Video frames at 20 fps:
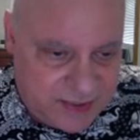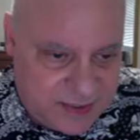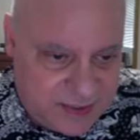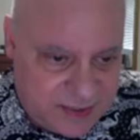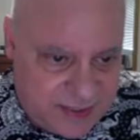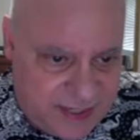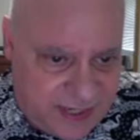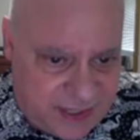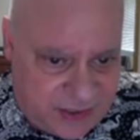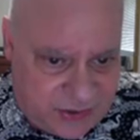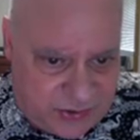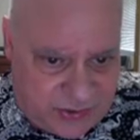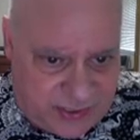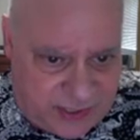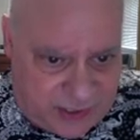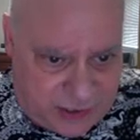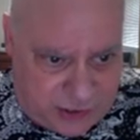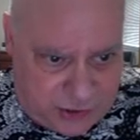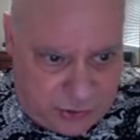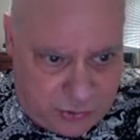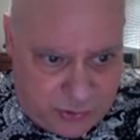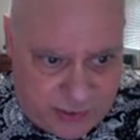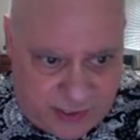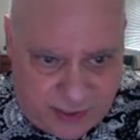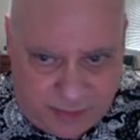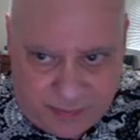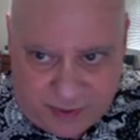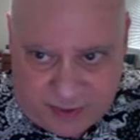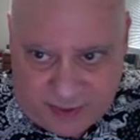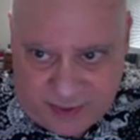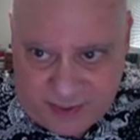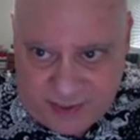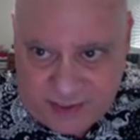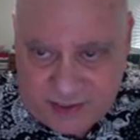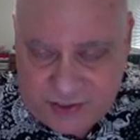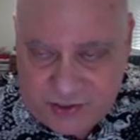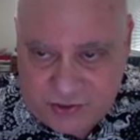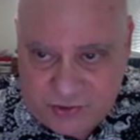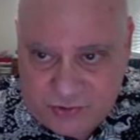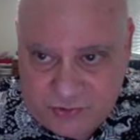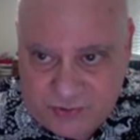cancer cells lose the ability to